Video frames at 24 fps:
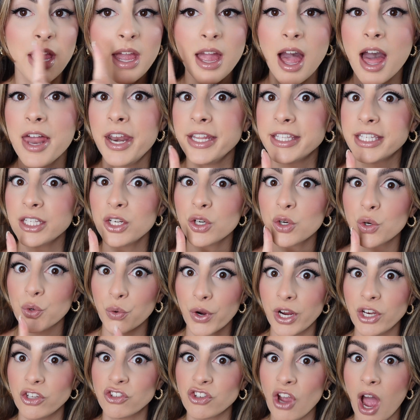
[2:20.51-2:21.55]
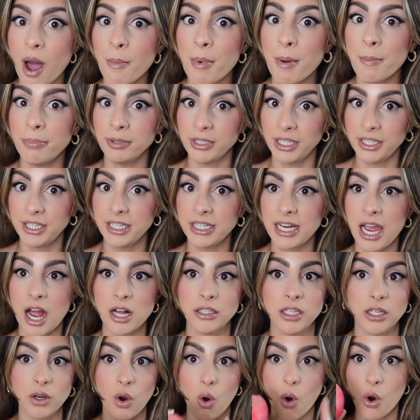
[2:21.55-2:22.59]
and it did a great job at blending out
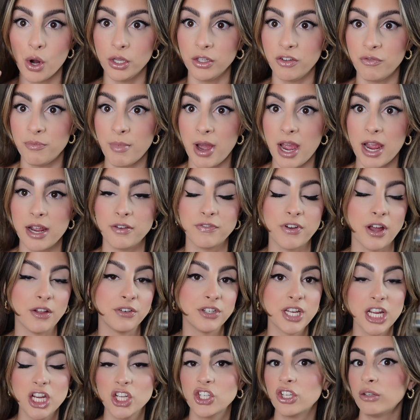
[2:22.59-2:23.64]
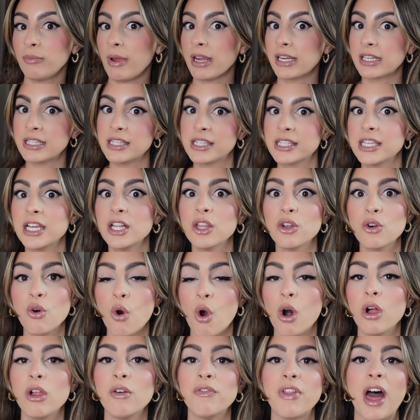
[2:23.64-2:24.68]
like all of my foundation, my concealer,
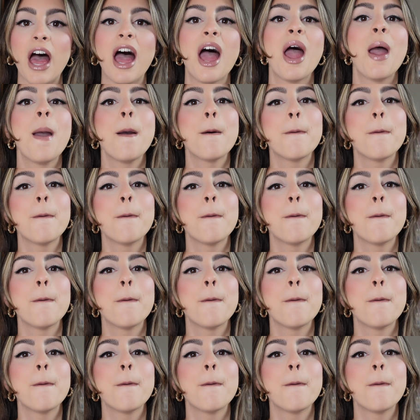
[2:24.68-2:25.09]
all of that.